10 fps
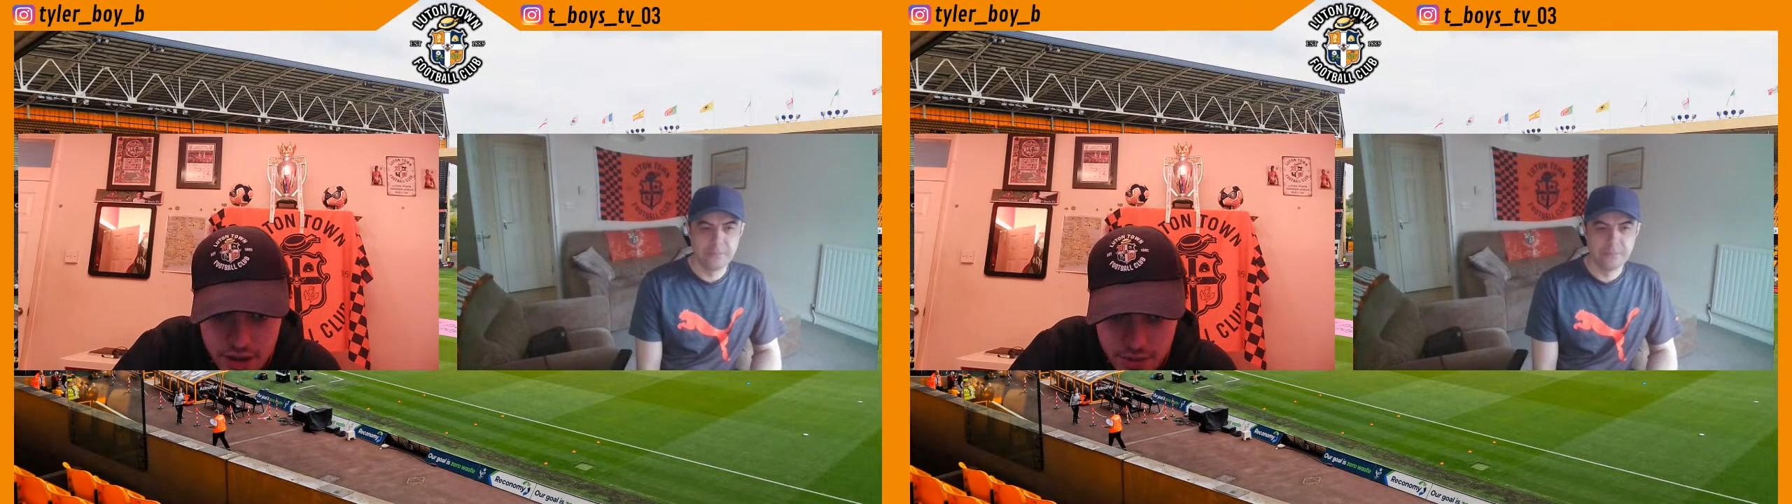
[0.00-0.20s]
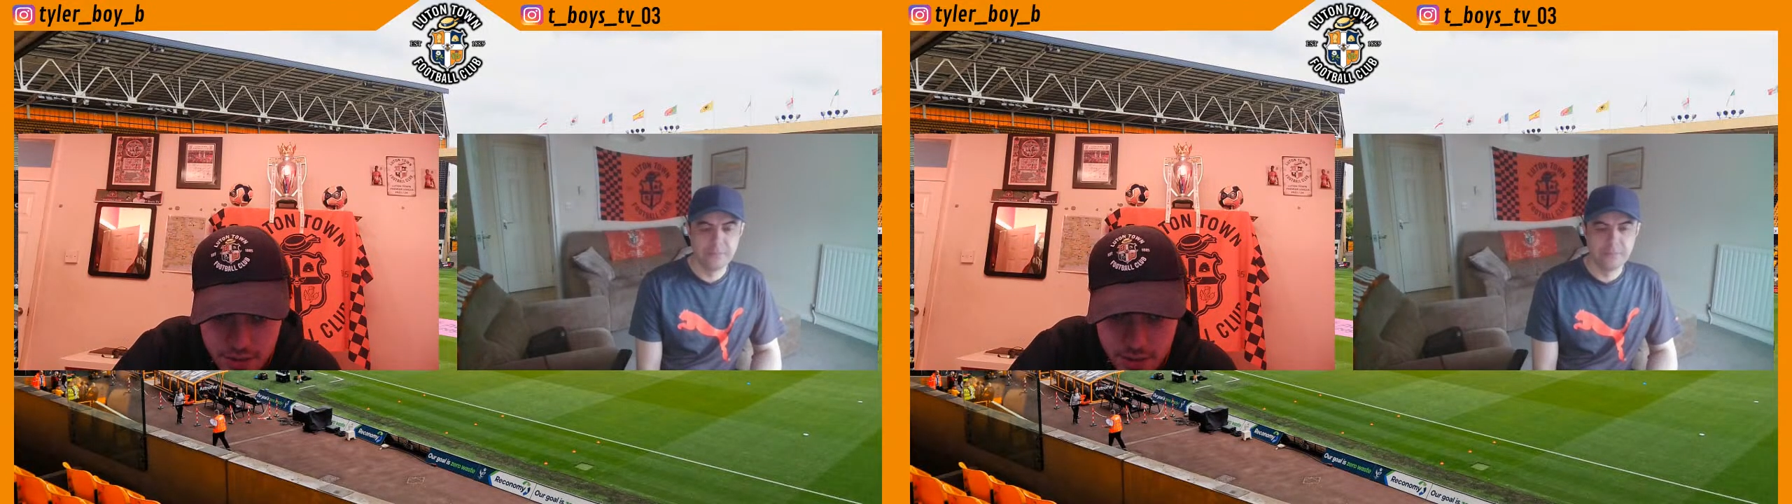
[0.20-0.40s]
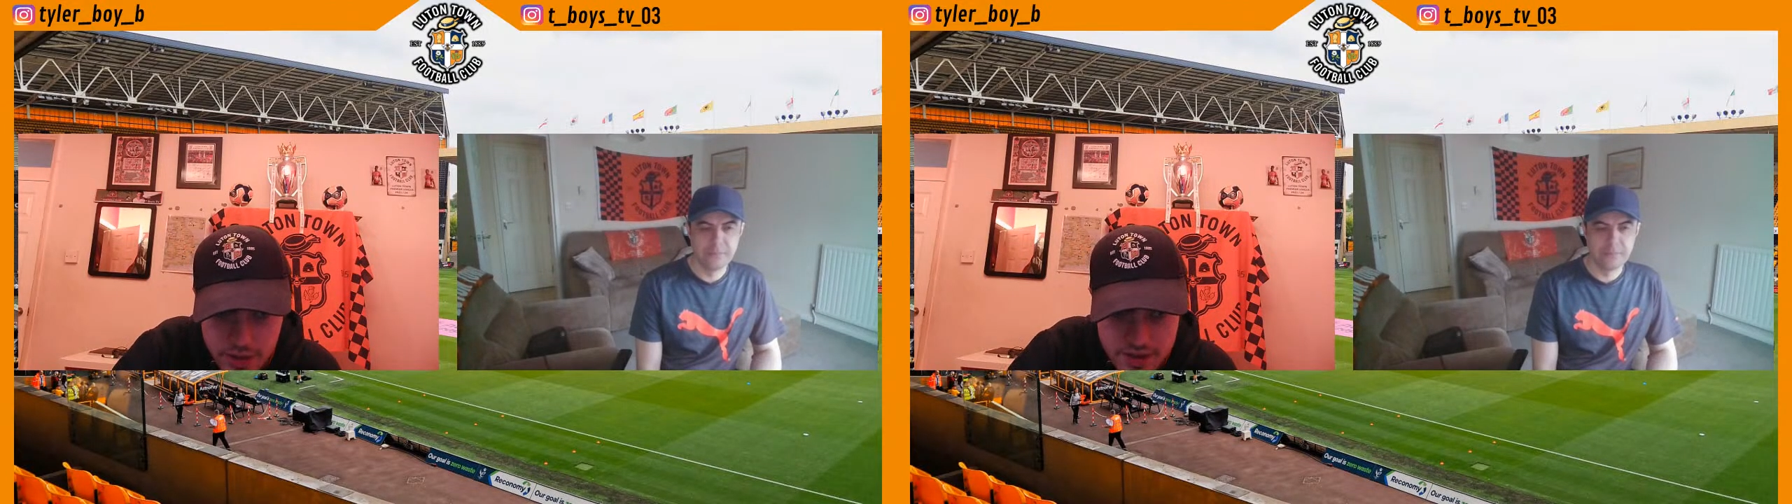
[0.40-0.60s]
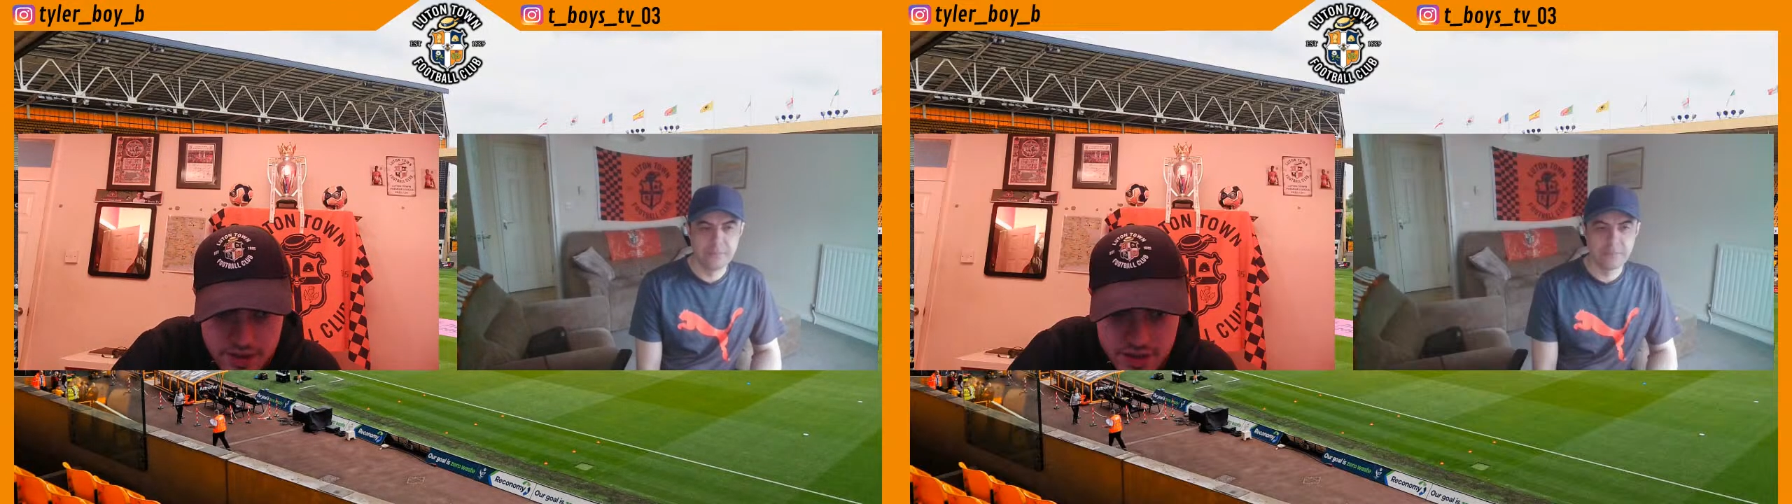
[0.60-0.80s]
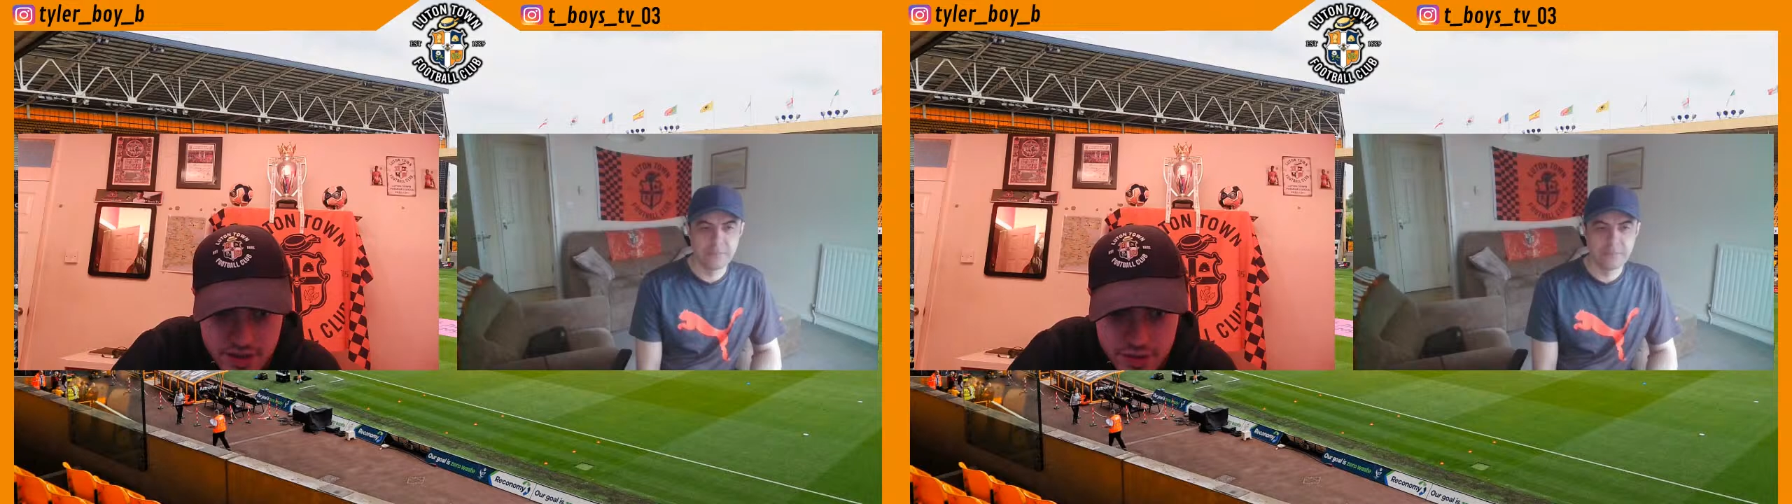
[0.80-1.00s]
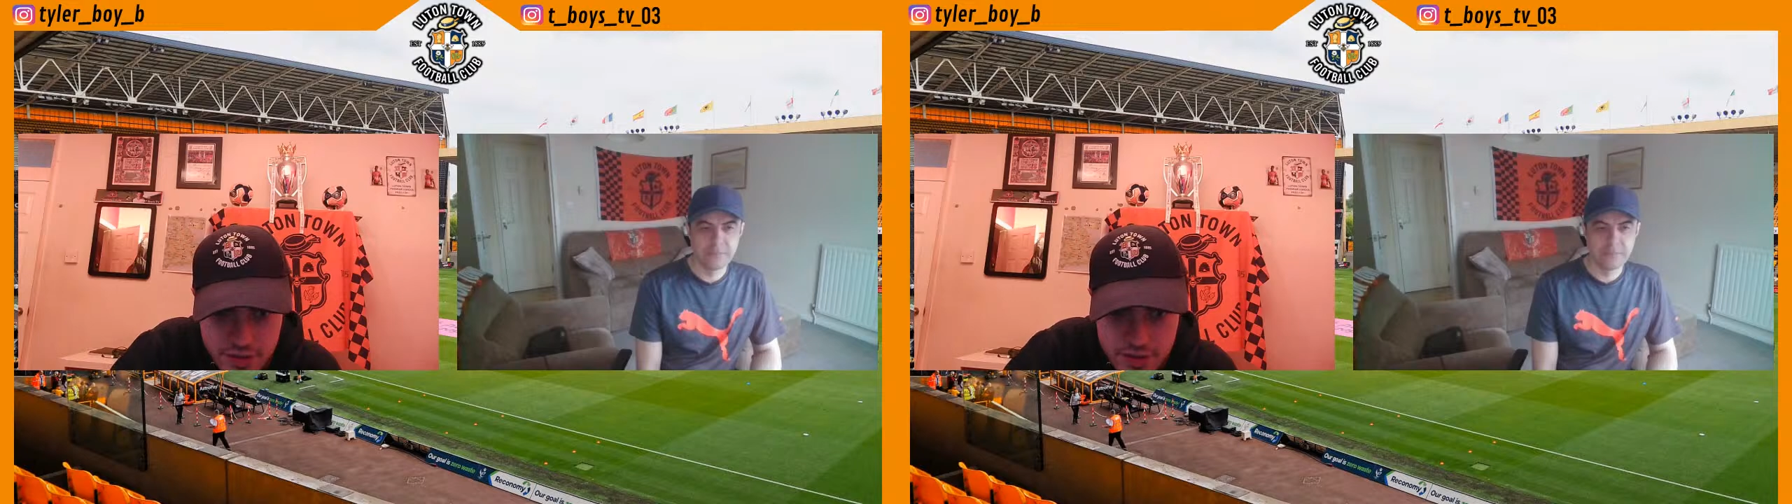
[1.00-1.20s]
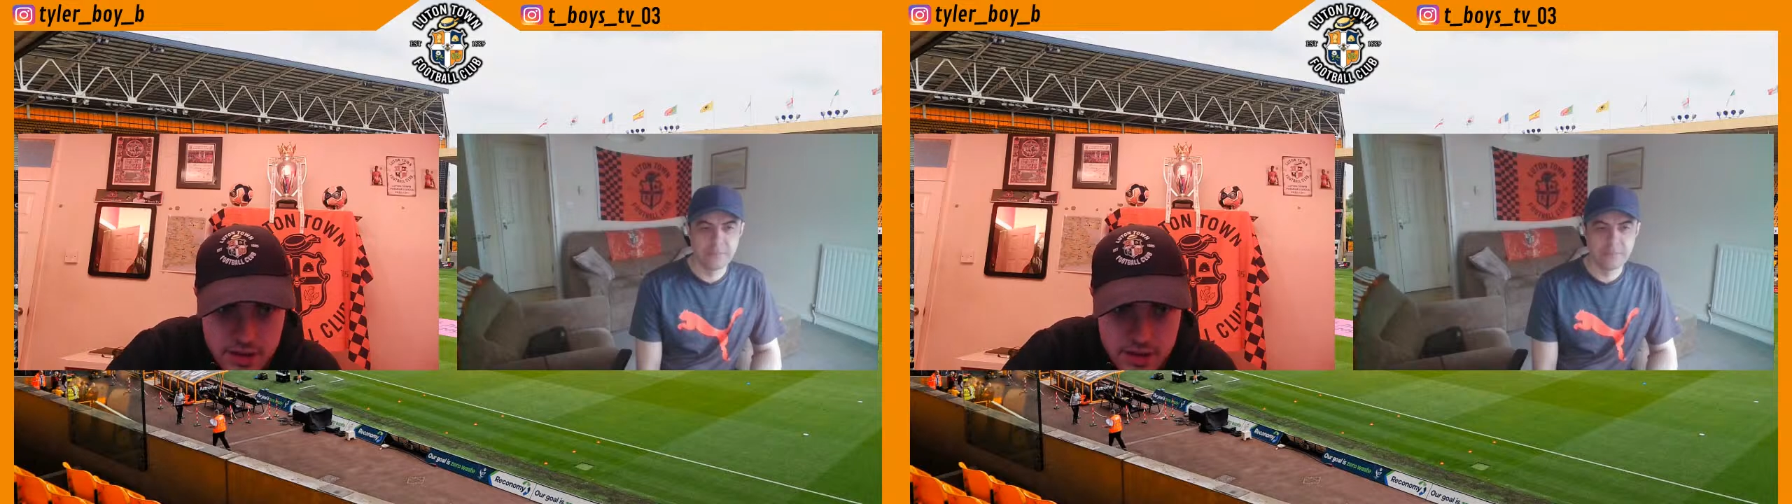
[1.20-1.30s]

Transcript: like we always do.